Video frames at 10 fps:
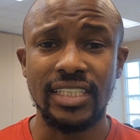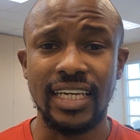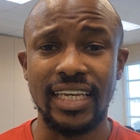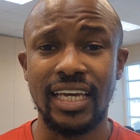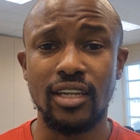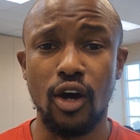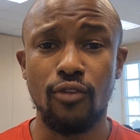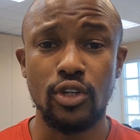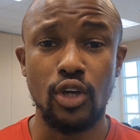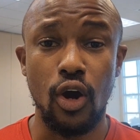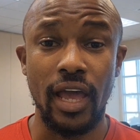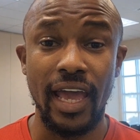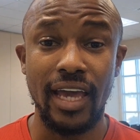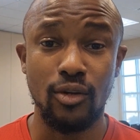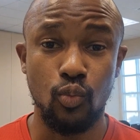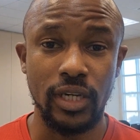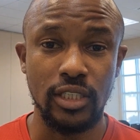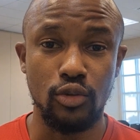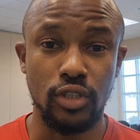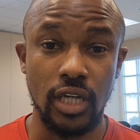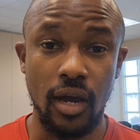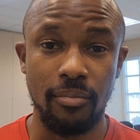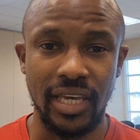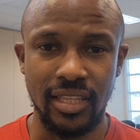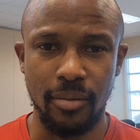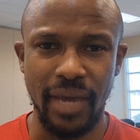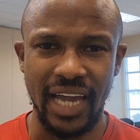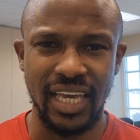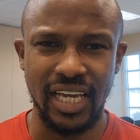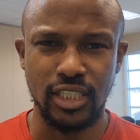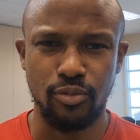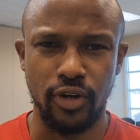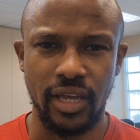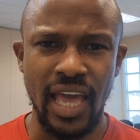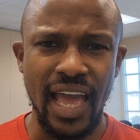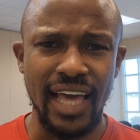to get over your head when you jump in the back handspring?